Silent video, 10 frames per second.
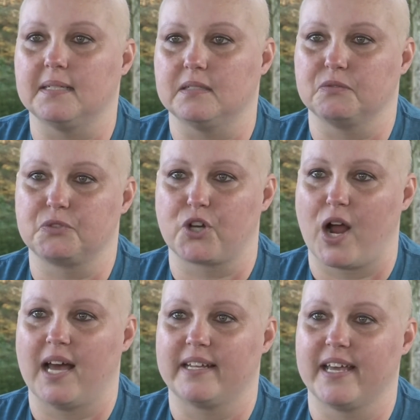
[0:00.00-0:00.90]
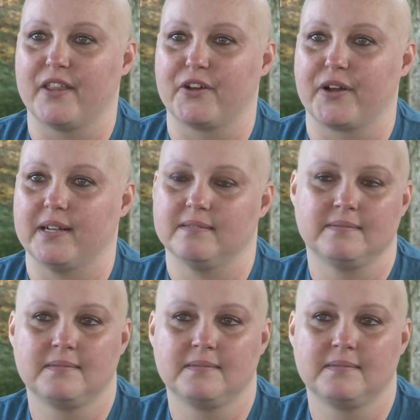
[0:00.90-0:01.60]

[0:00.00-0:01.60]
and cry together and